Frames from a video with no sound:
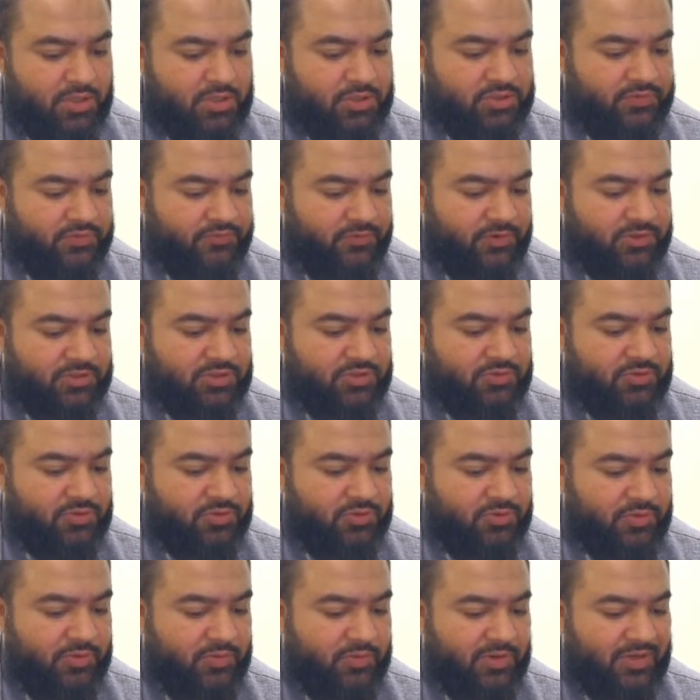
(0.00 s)
So first you
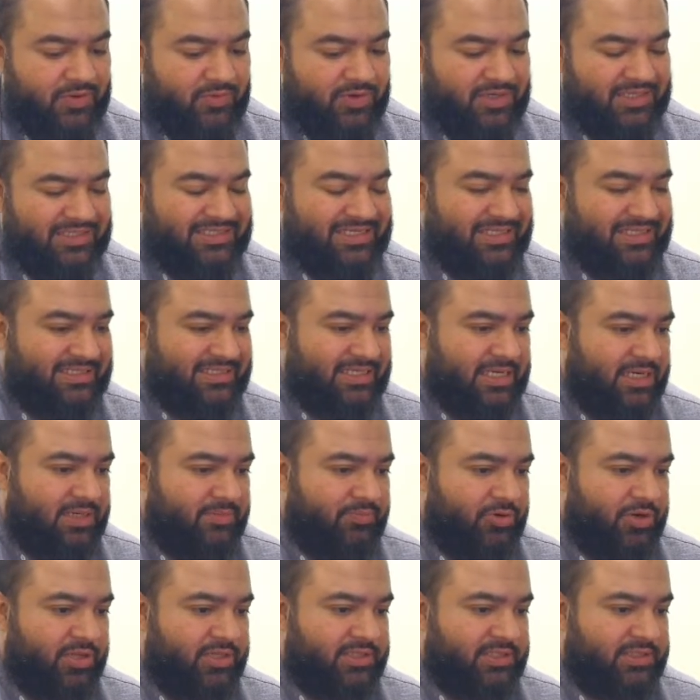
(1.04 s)
do what is
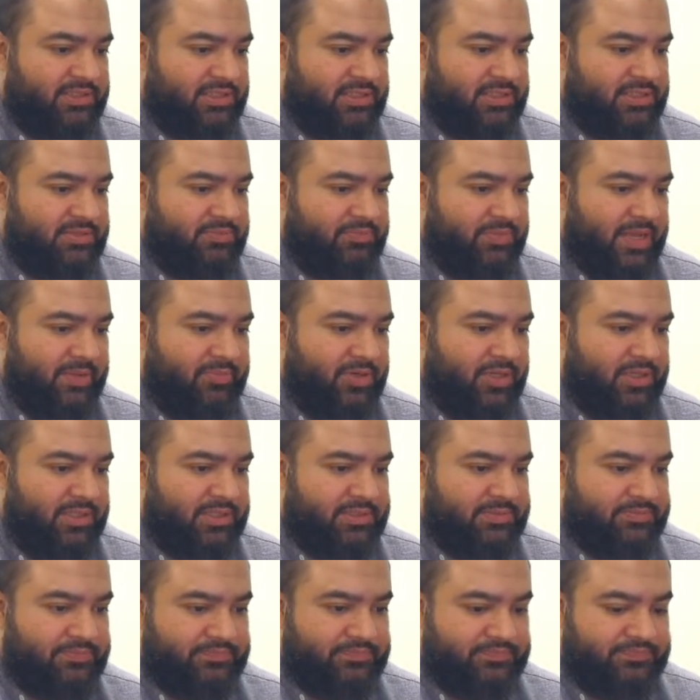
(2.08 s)
inside parentheses, PEMDAS.